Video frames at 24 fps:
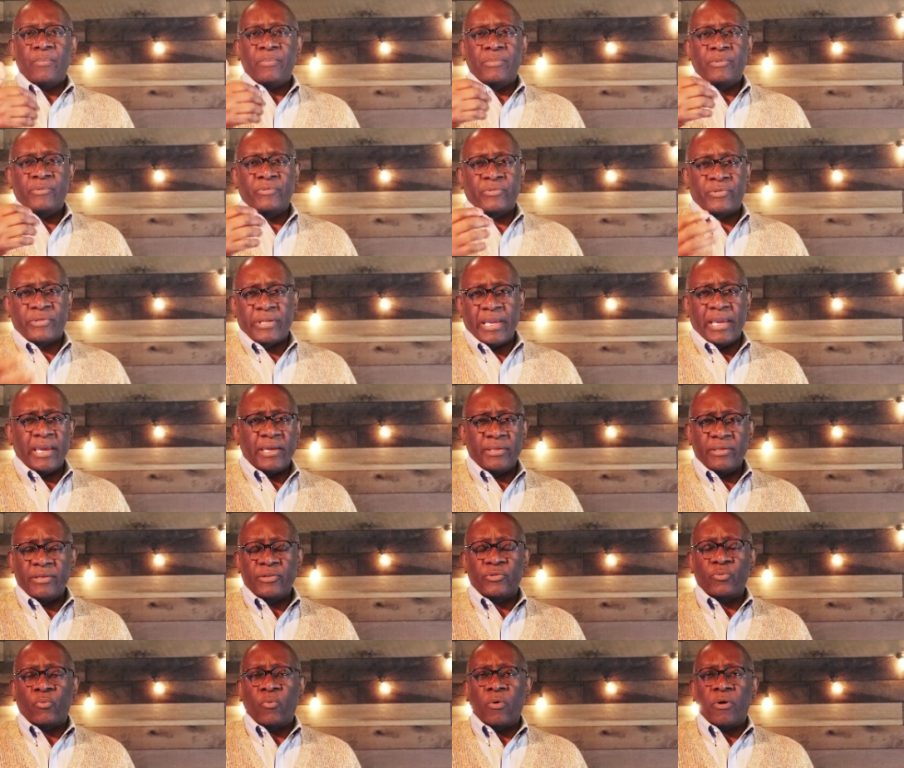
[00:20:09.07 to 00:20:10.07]
stay in
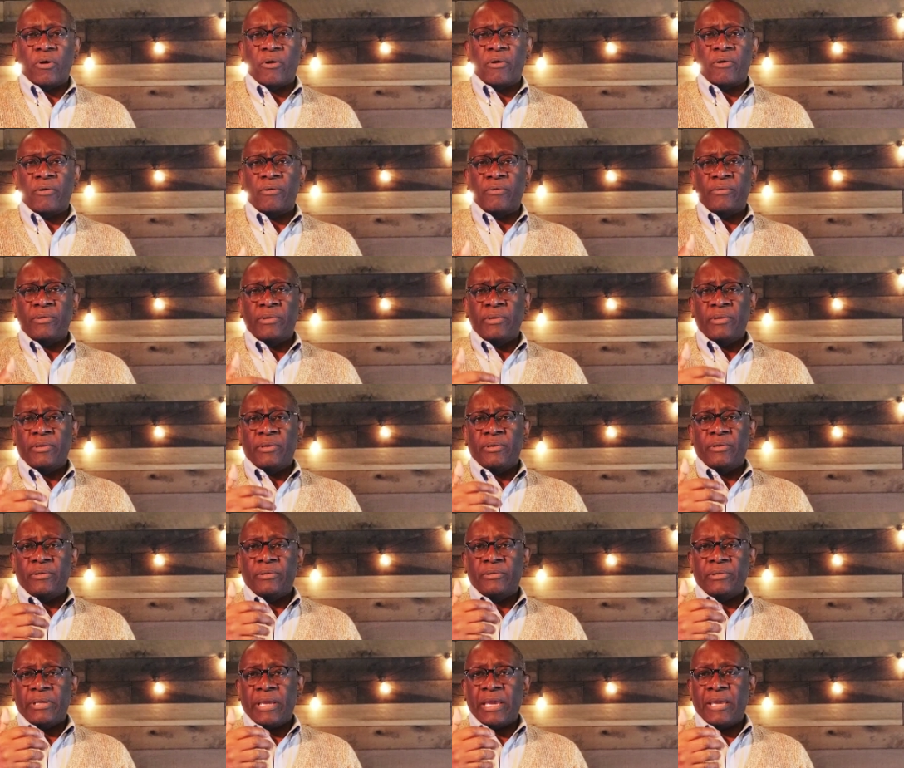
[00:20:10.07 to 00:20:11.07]
His word,
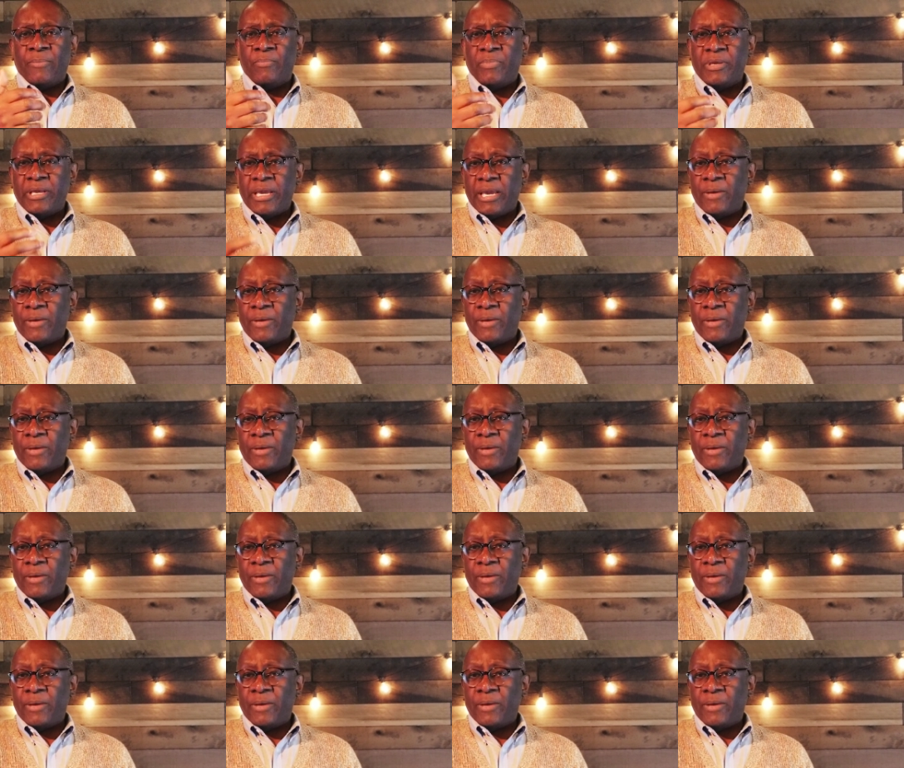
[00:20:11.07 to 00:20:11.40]
and be